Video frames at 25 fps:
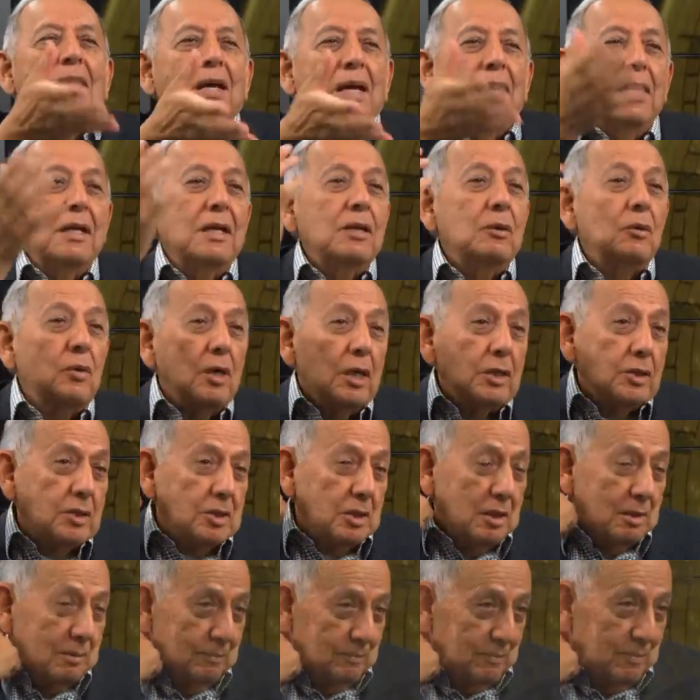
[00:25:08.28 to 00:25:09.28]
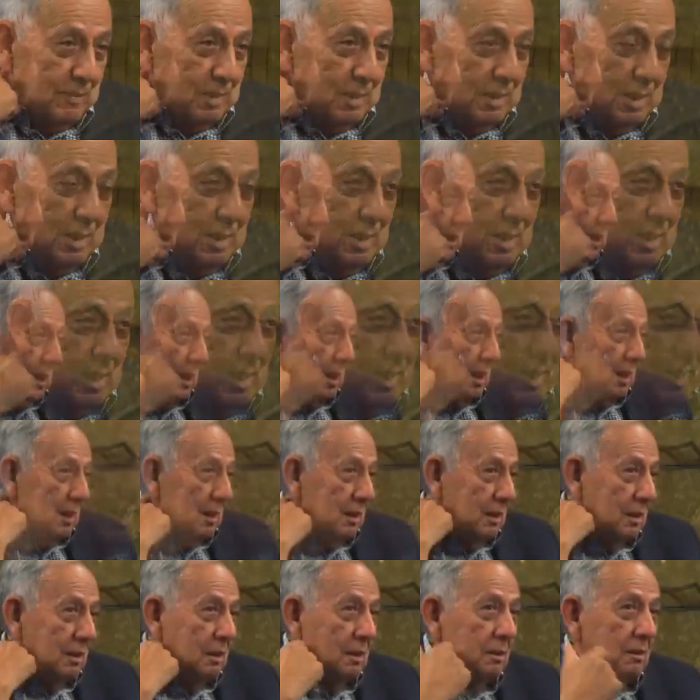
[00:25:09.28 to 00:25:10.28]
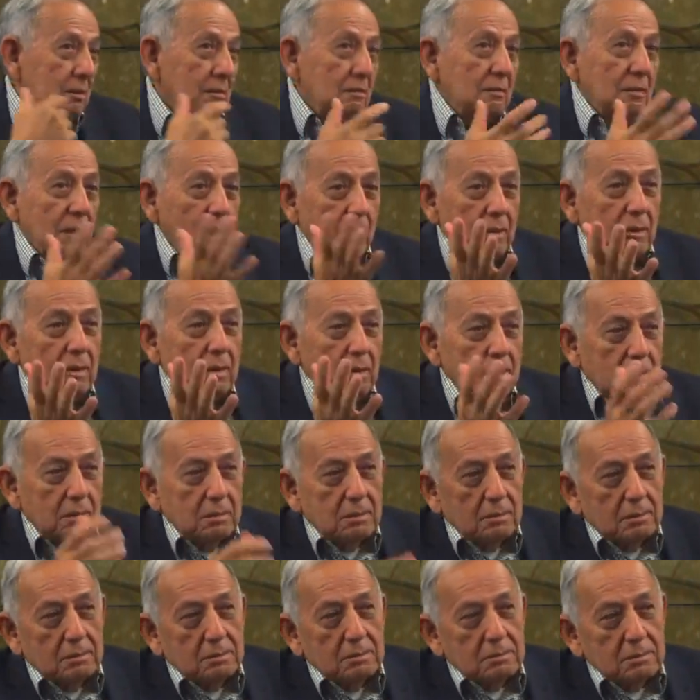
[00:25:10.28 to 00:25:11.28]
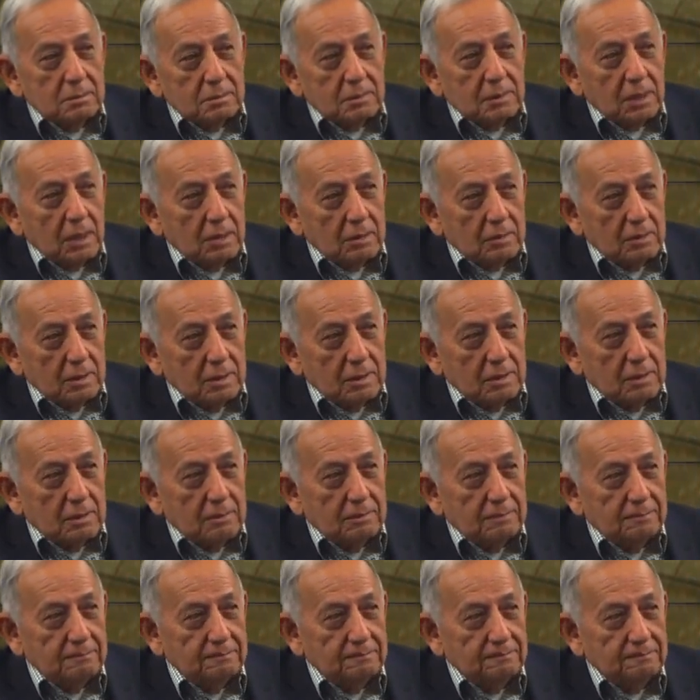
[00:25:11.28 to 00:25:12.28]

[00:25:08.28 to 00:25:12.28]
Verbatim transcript: and in Russia, mm-hmm. and in other countries.